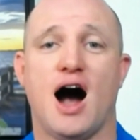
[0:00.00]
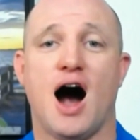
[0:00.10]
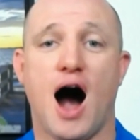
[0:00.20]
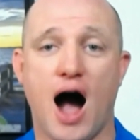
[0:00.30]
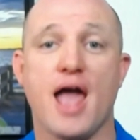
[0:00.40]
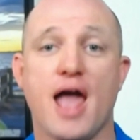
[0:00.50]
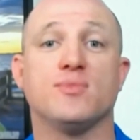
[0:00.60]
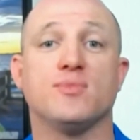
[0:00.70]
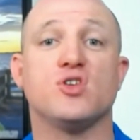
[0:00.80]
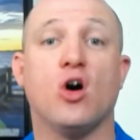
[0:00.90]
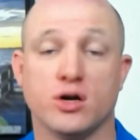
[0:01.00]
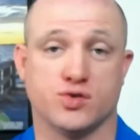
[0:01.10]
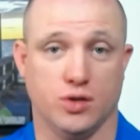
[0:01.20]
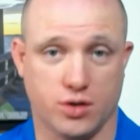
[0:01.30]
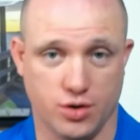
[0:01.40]
I am
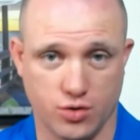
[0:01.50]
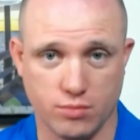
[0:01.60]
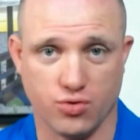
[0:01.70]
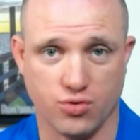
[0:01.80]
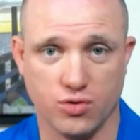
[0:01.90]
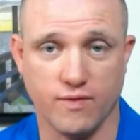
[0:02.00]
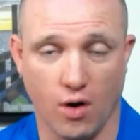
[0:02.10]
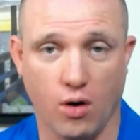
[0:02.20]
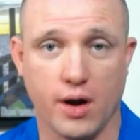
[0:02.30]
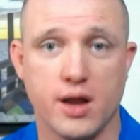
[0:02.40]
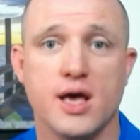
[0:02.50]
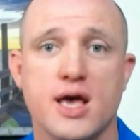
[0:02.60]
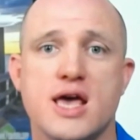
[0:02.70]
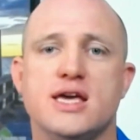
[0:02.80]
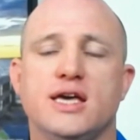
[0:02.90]
constantly looking to improve on
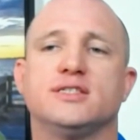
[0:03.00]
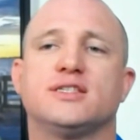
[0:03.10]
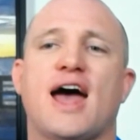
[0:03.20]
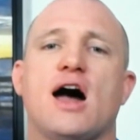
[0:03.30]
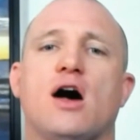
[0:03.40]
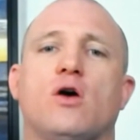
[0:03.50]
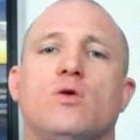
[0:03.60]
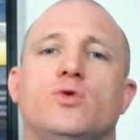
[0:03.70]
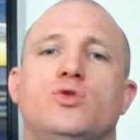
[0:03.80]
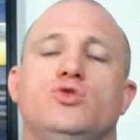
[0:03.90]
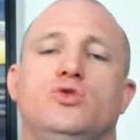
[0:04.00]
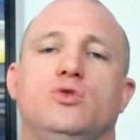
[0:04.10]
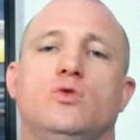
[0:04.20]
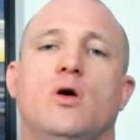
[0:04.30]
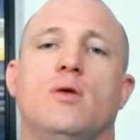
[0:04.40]
is how
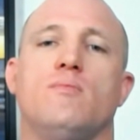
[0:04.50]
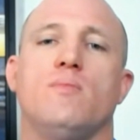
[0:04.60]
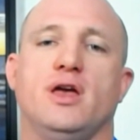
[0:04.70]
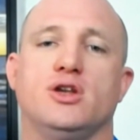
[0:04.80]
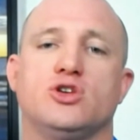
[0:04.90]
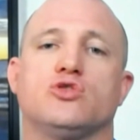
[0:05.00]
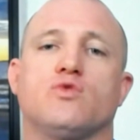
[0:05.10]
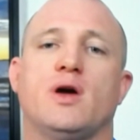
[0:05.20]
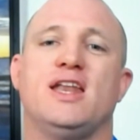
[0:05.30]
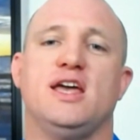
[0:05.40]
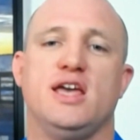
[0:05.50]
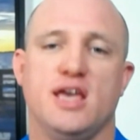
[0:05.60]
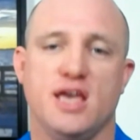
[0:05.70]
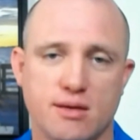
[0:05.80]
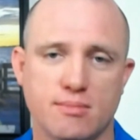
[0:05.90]
you integrate
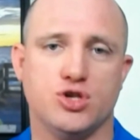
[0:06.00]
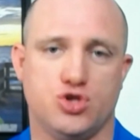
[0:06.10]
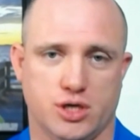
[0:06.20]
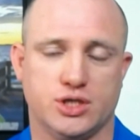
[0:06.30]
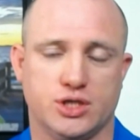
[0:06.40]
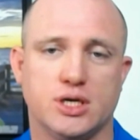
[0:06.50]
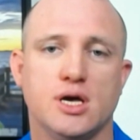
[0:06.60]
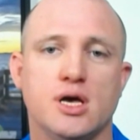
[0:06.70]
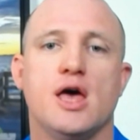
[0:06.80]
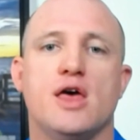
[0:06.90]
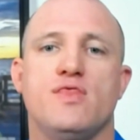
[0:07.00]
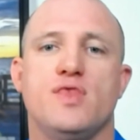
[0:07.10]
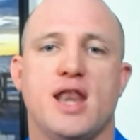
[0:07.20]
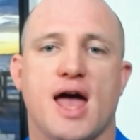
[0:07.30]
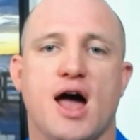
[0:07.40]
images
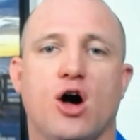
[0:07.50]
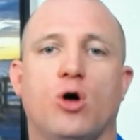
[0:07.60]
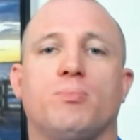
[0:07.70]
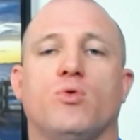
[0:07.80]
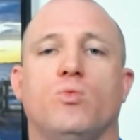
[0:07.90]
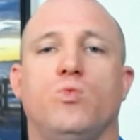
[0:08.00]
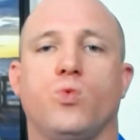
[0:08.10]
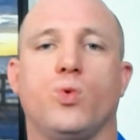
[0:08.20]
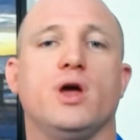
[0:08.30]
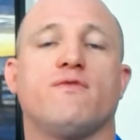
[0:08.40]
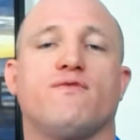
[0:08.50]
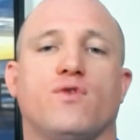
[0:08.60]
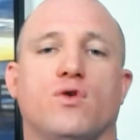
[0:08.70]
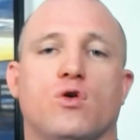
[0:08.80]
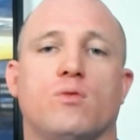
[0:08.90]
that help
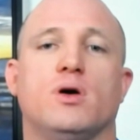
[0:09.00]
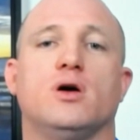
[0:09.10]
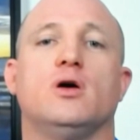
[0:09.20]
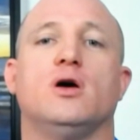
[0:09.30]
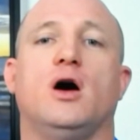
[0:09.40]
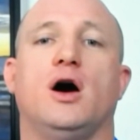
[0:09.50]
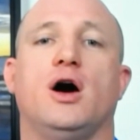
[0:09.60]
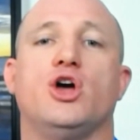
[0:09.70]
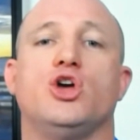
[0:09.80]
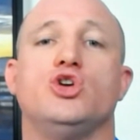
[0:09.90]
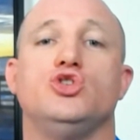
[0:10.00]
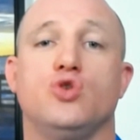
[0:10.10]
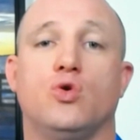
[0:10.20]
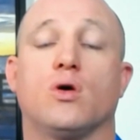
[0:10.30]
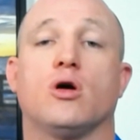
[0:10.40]
reaffirm
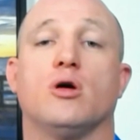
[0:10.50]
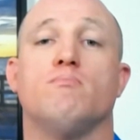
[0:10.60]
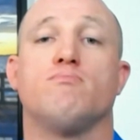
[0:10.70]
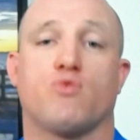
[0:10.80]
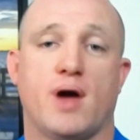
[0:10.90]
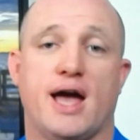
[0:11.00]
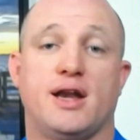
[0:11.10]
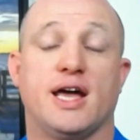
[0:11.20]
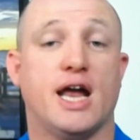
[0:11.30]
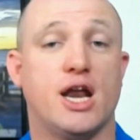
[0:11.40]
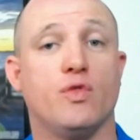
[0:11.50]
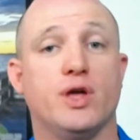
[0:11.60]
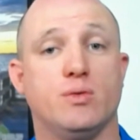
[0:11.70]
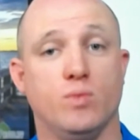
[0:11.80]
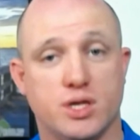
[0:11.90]
your brand. And I know
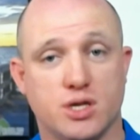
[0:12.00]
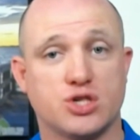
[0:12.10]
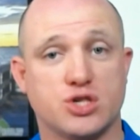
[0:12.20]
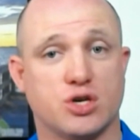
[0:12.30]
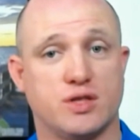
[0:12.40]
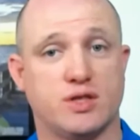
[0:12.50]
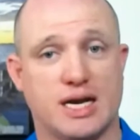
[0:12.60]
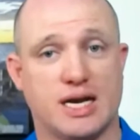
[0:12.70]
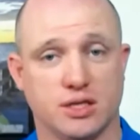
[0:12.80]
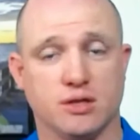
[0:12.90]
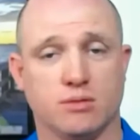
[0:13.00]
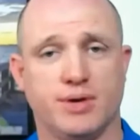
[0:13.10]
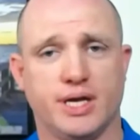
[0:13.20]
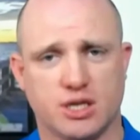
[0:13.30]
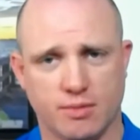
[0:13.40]
that we touched on that a little
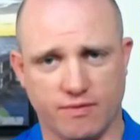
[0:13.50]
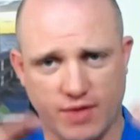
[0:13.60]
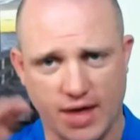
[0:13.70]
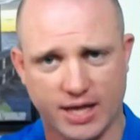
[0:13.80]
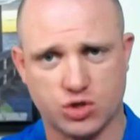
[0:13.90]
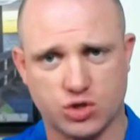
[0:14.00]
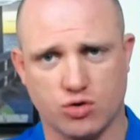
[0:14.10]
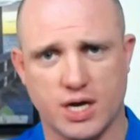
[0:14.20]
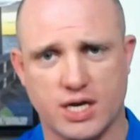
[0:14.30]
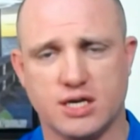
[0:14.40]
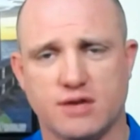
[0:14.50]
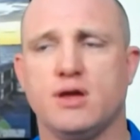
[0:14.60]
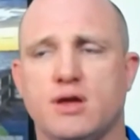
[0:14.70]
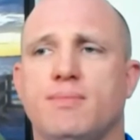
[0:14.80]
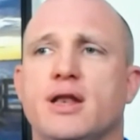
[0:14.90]
bit, some of that sort of
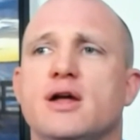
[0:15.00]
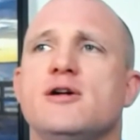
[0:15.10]
creativity, but